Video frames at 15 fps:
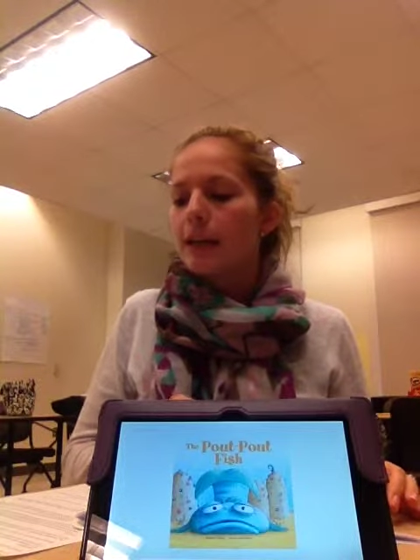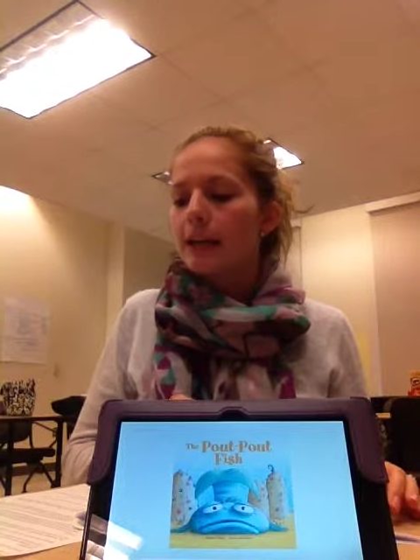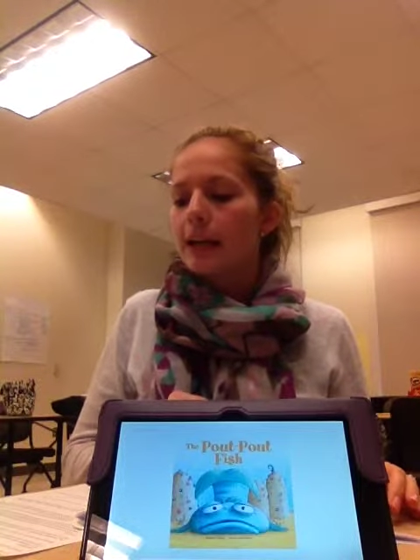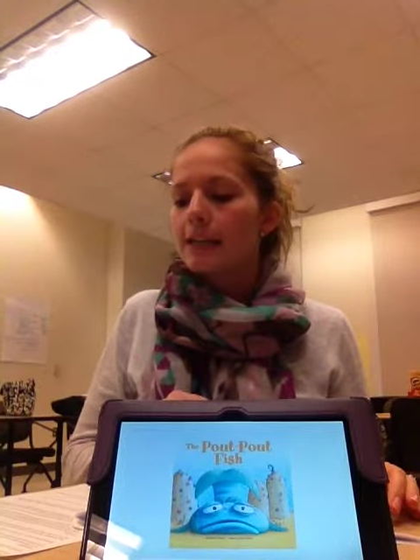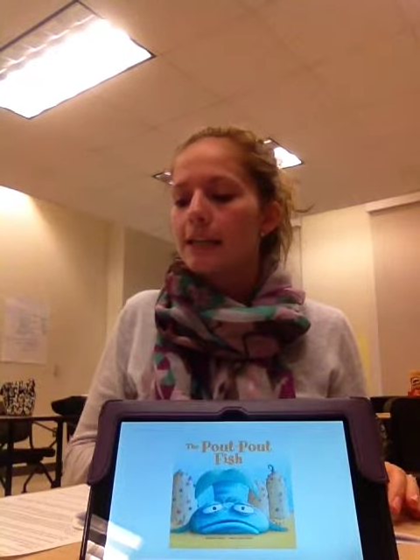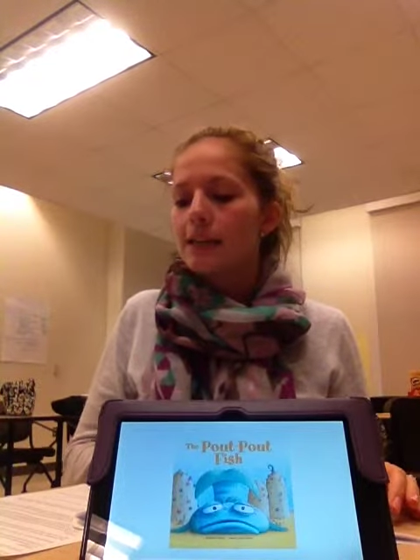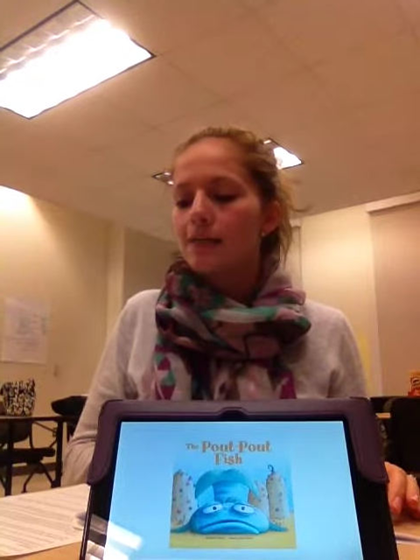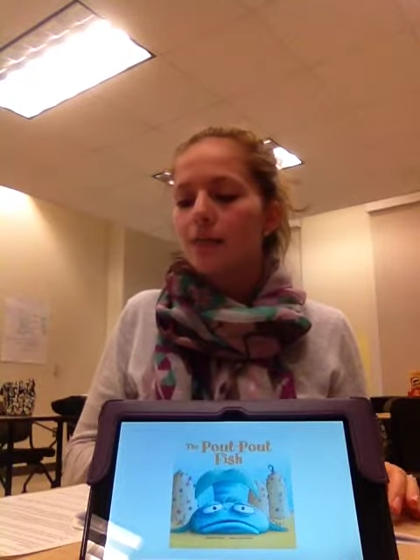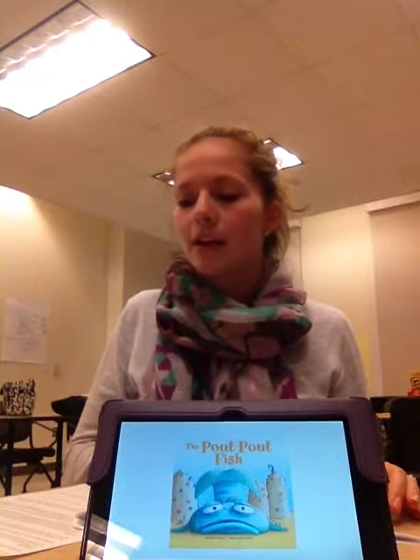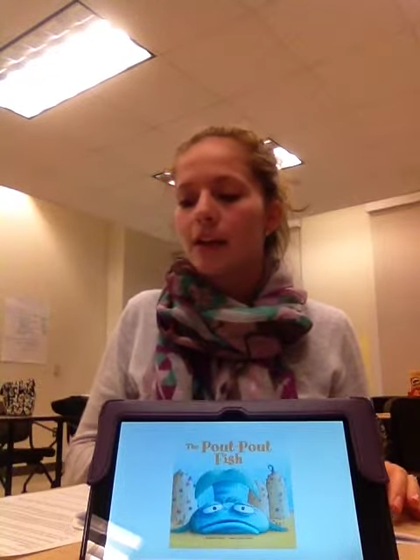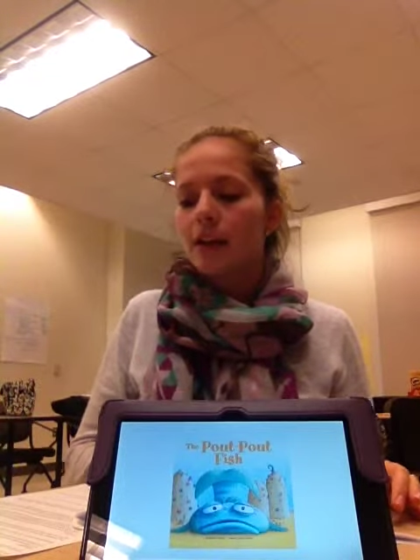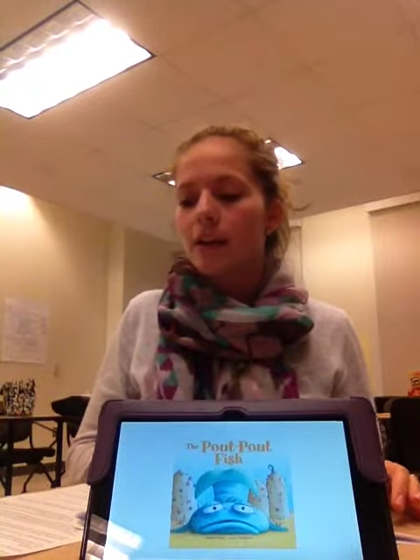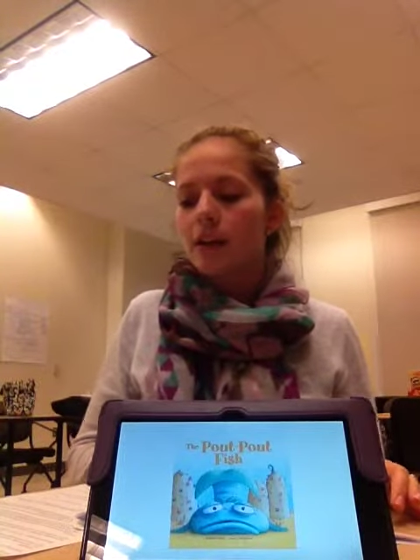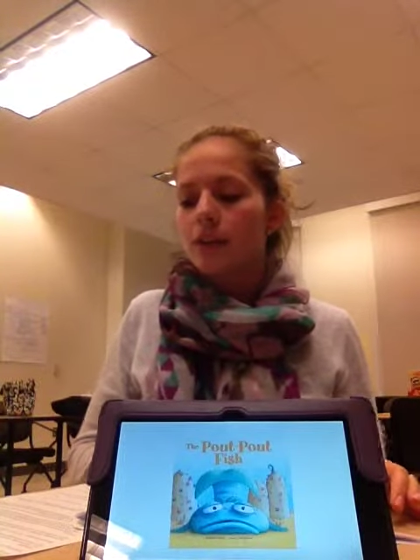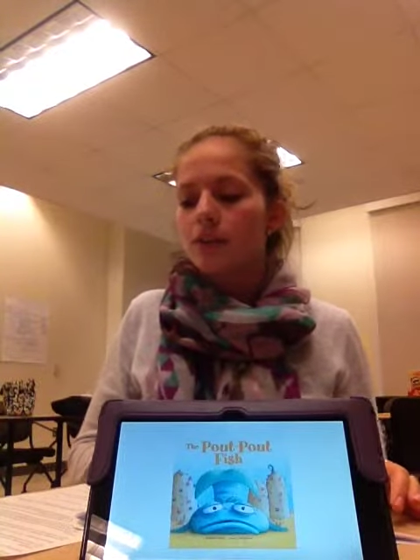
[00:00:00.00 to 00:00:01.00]
identify
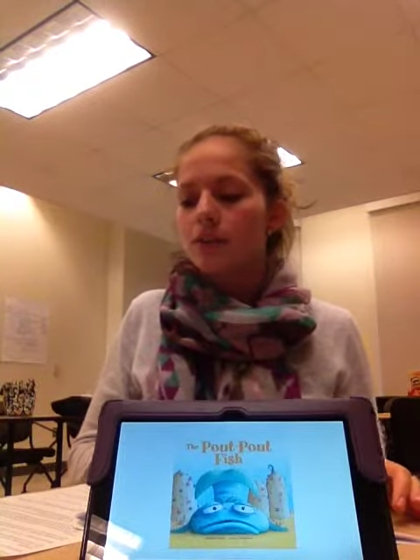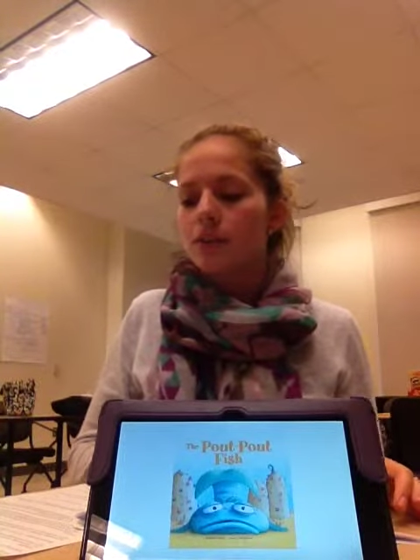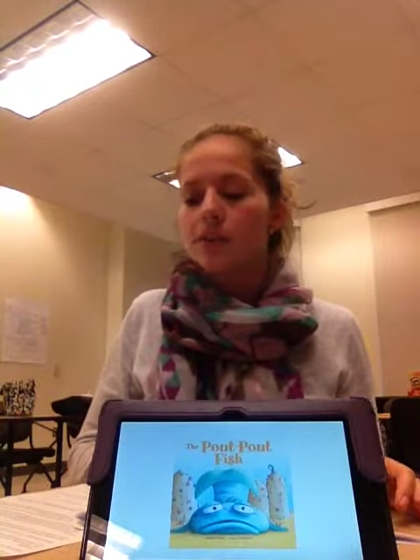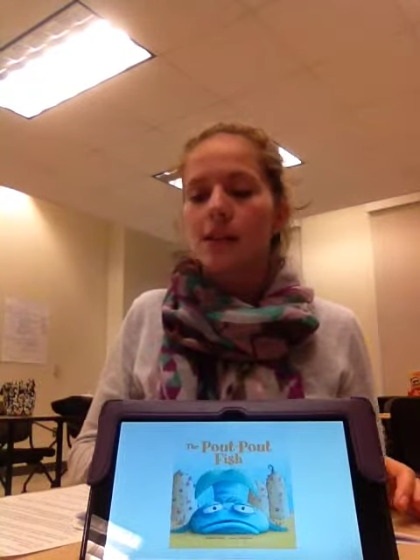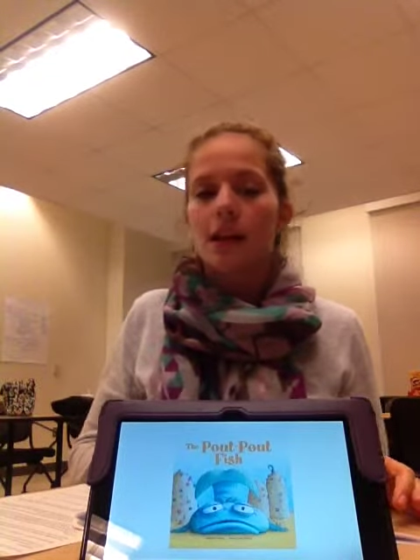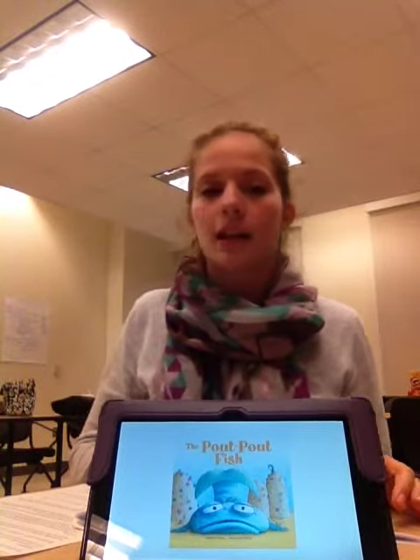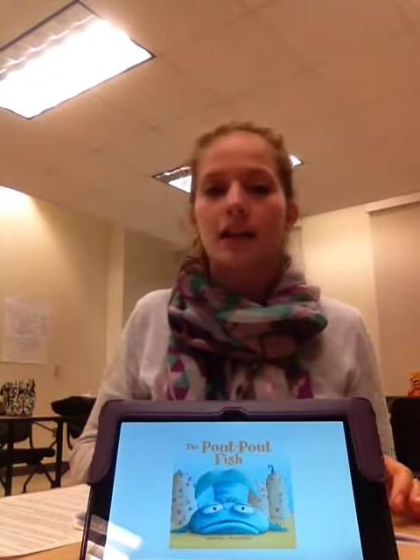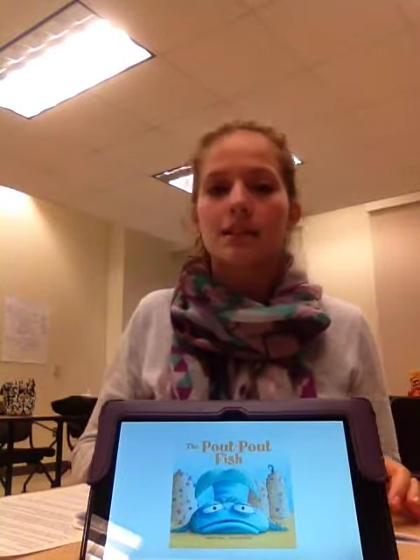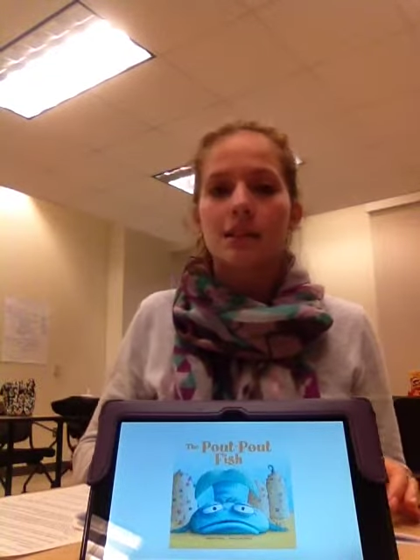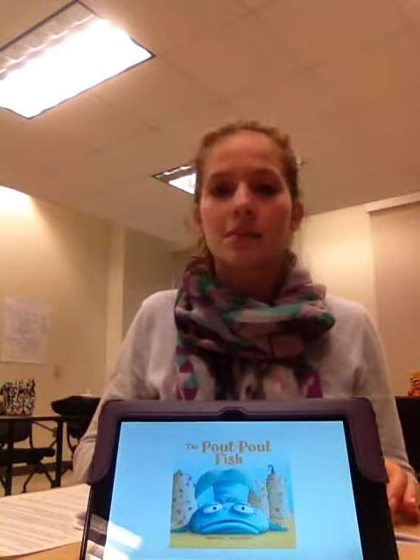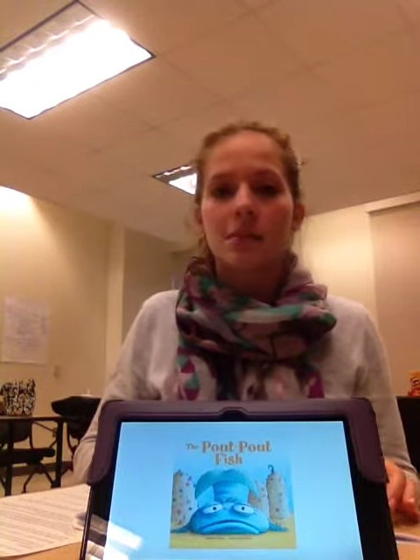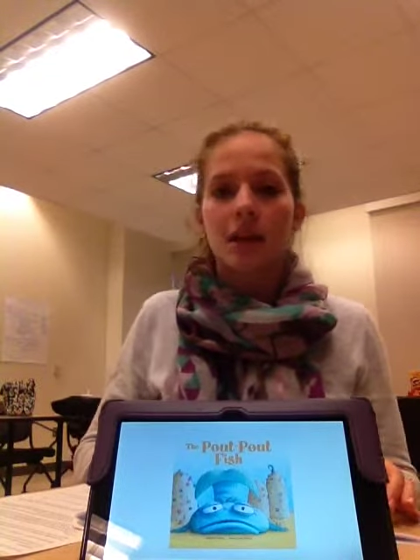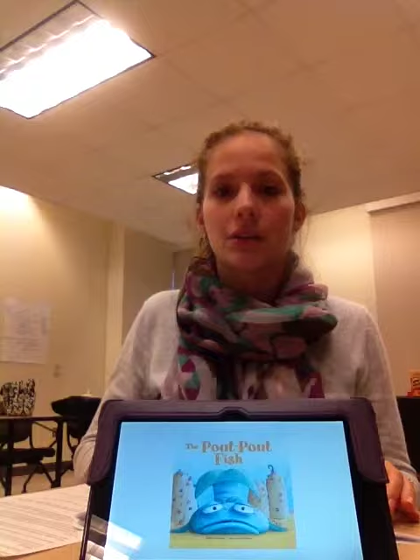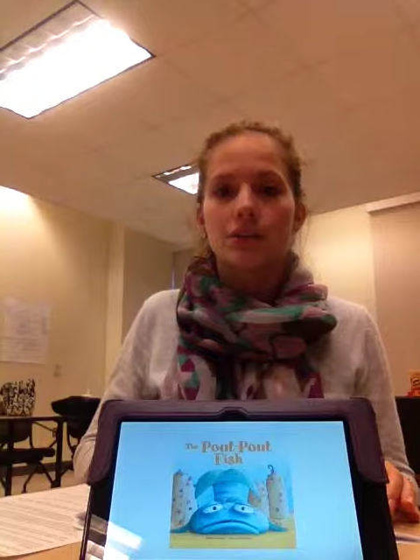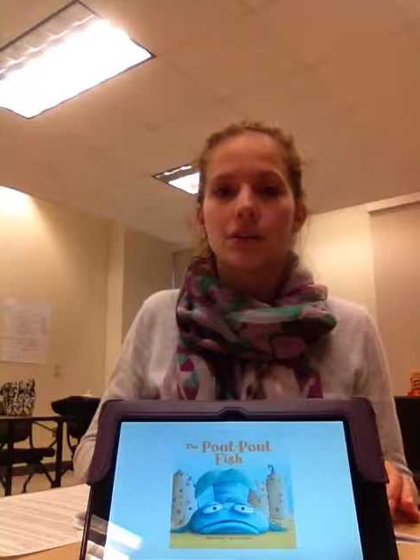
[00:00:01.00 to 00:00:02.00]
character, settings, and
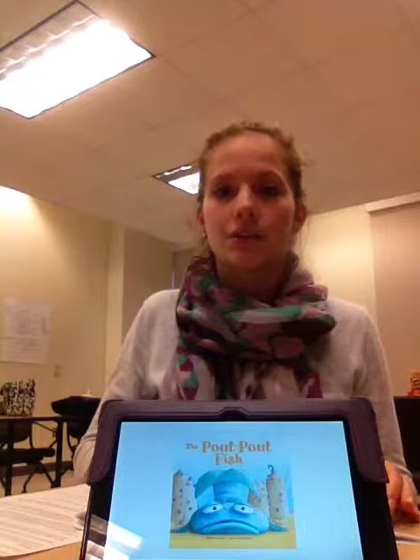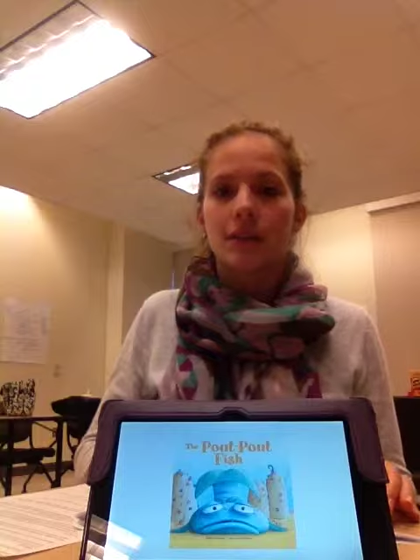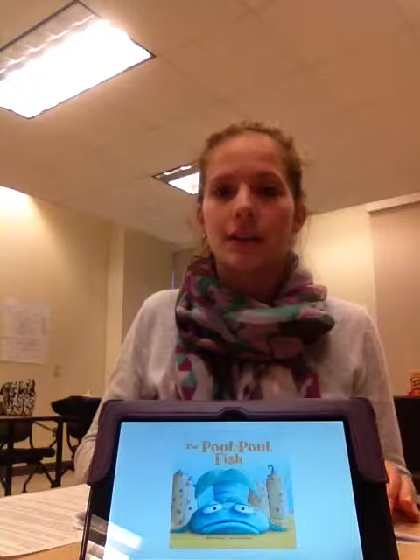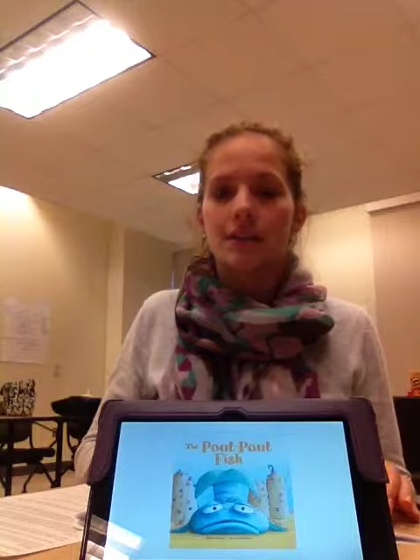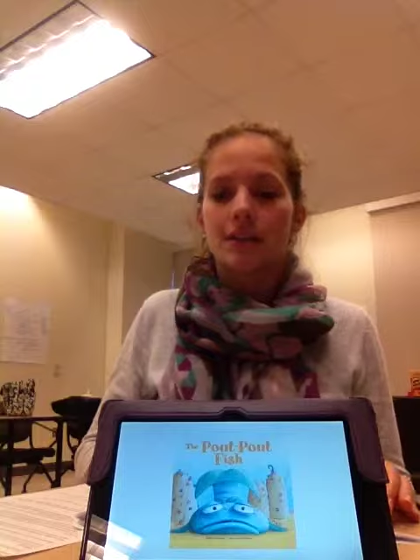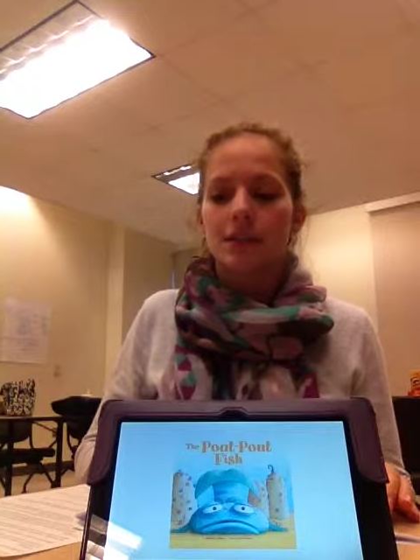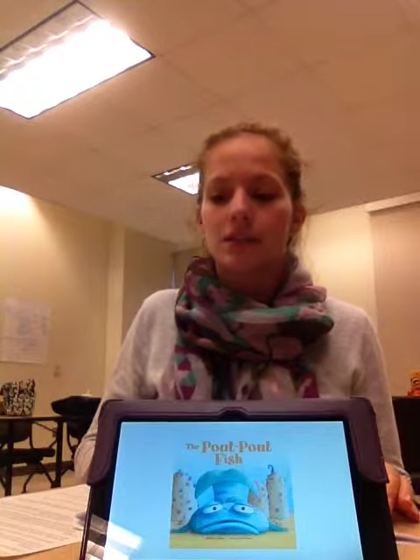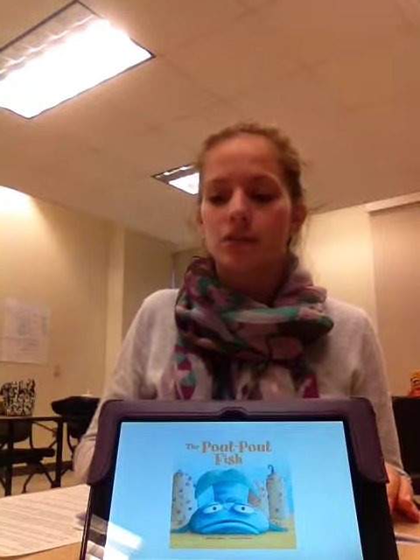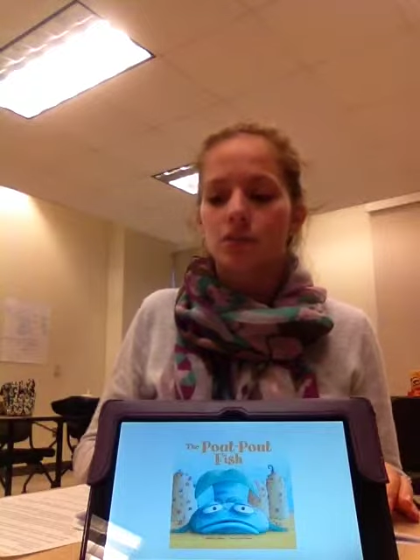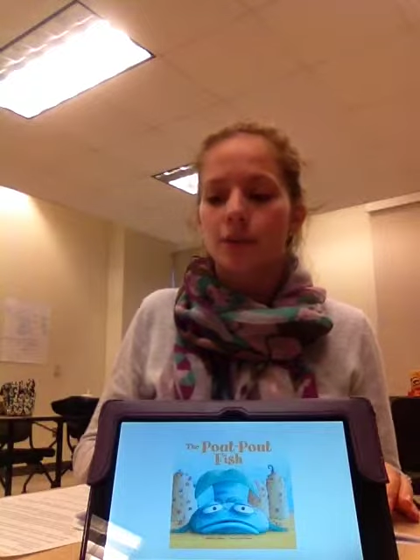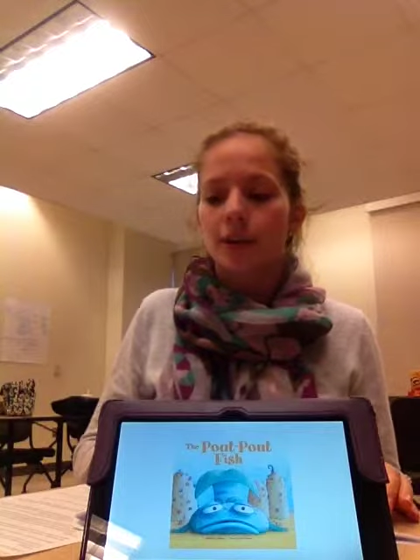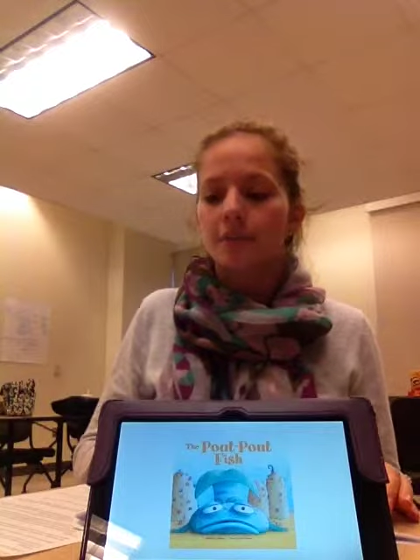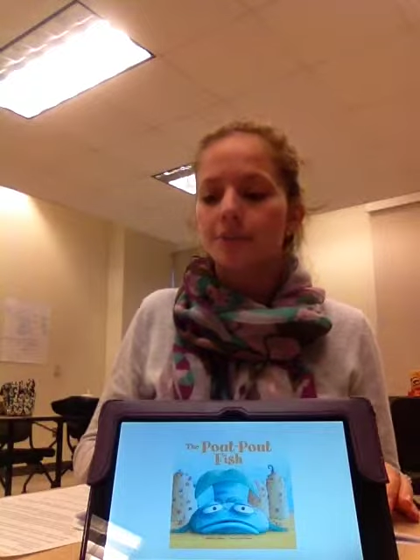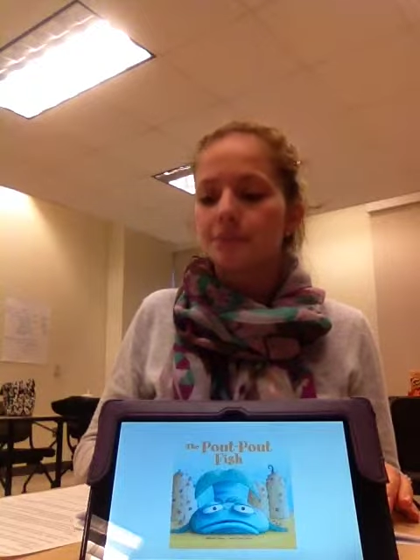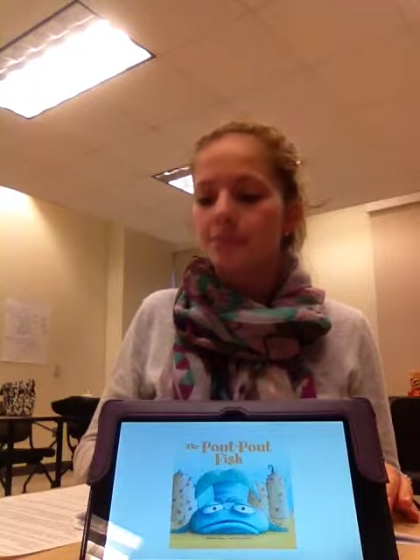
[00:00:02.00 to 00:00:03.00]
major events in the
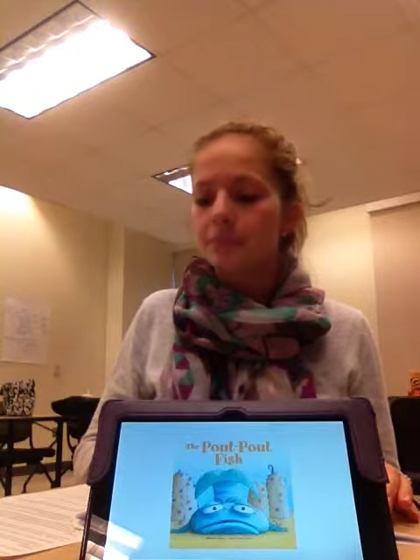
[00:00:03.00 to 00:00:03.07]
story.